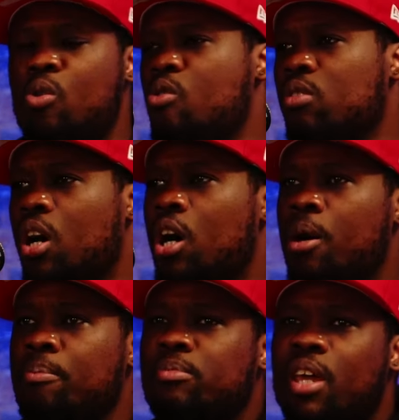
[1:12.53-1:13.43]
or
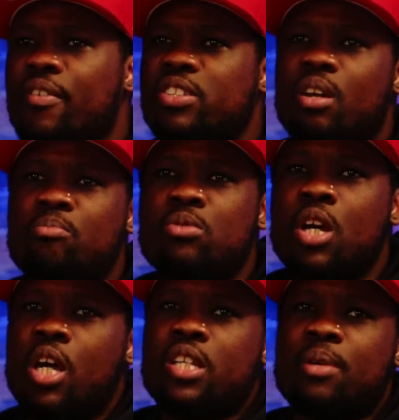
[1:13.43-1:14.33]
um give us some
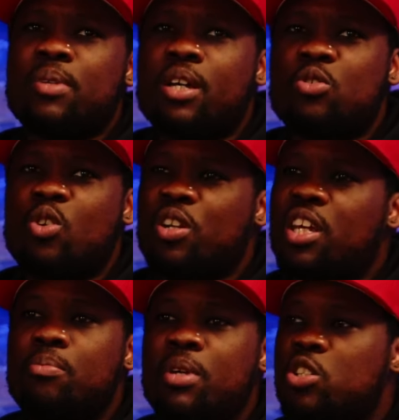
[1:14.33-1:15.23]
sometimes you don't
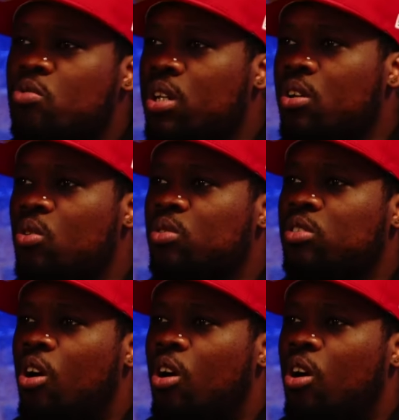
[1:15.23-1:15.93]
need mystery or